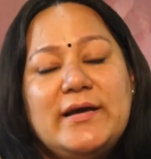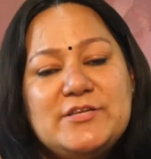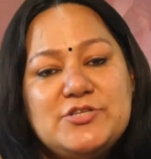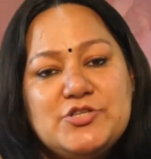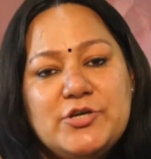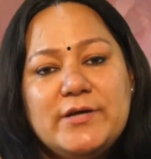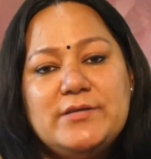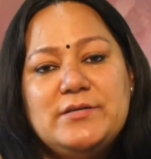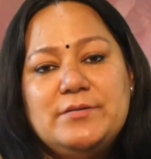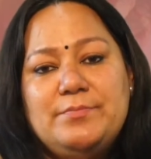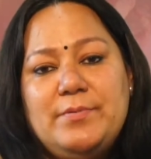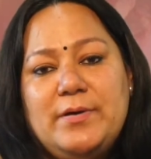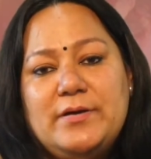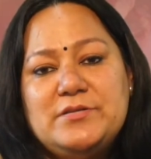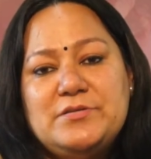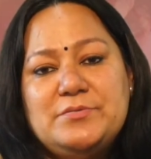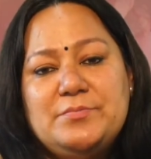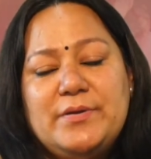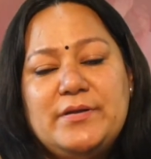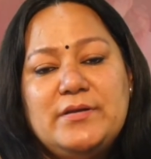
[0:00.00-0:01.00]
hr
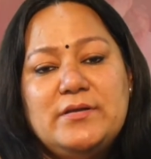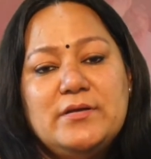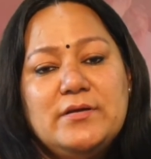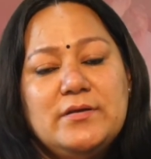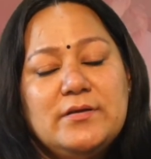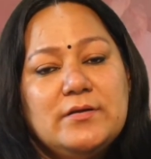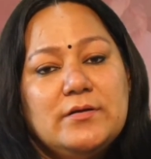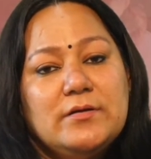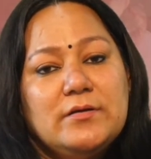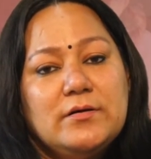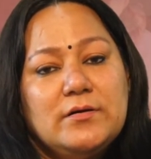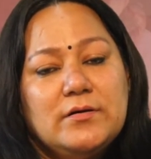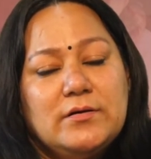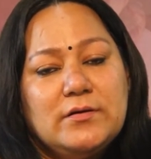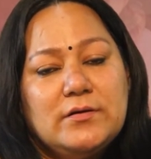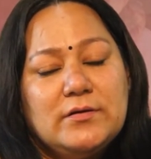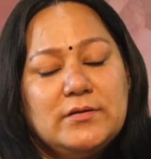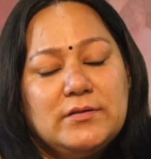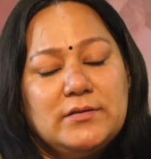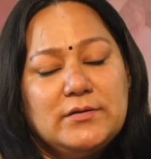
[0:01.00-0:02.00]
department
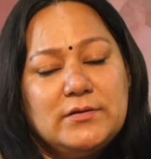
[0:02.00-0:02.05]
uh,